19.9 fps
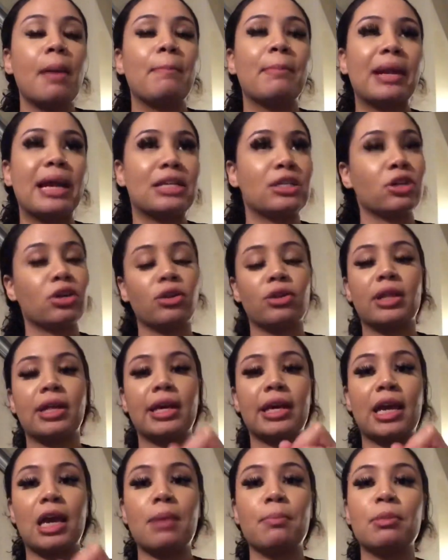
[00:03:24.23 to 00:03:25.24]
but I turn on
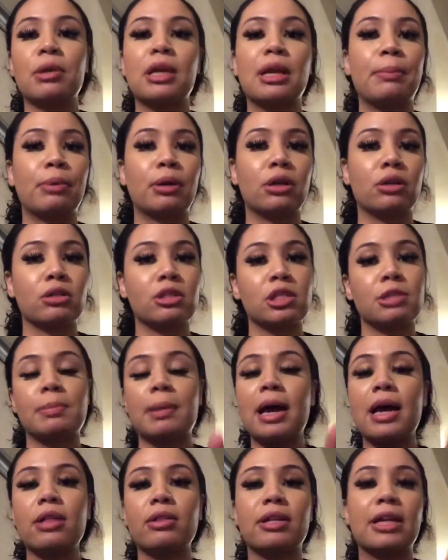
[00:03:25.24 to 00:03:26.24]
that camera and I put on a
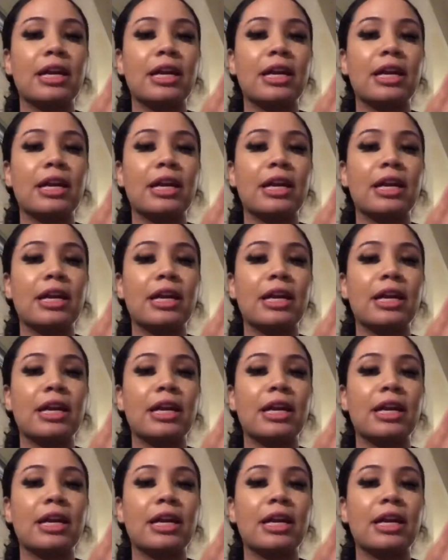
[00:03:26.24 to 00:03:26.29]
smile